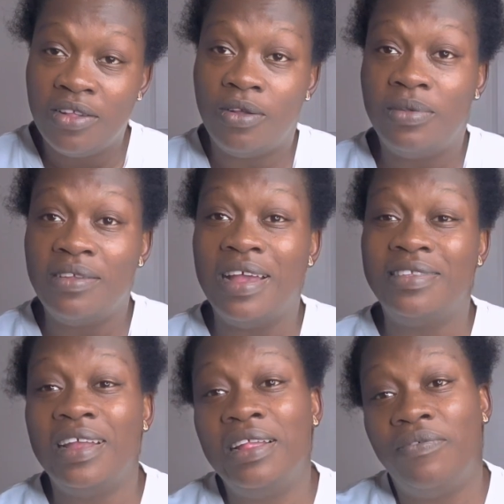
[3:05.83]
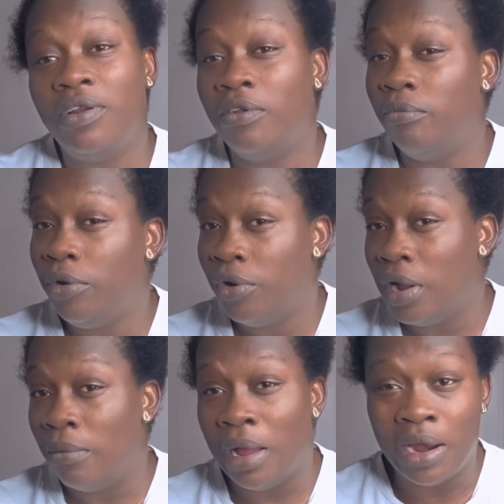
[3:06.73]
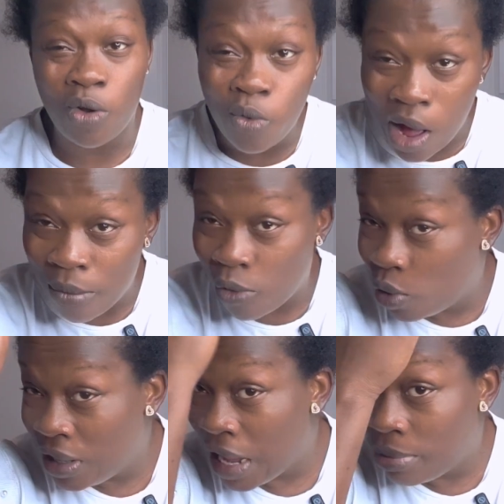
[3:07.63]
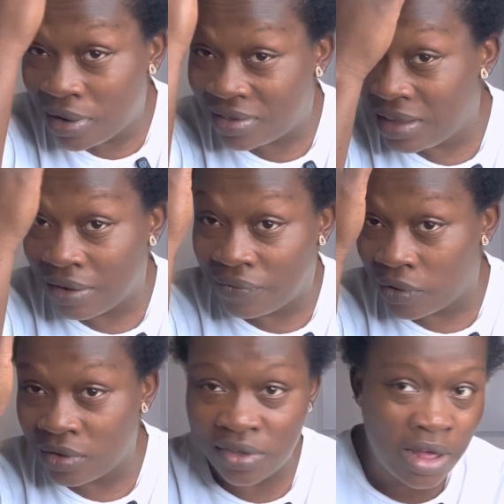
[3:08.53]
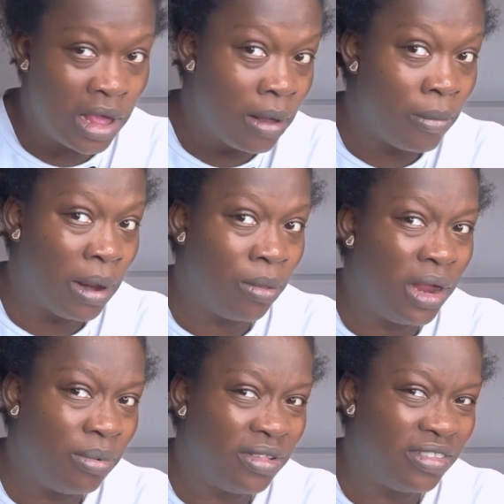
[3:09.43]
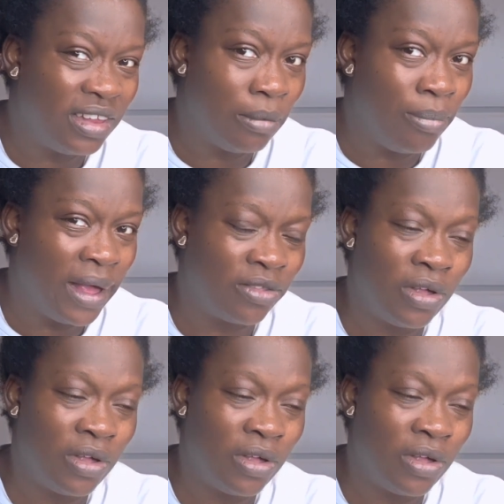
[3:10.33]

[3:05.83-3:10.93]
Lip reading: Sometimes I stay in the front of the mirror. I'm only able to see the front, but I'm not able to see the back.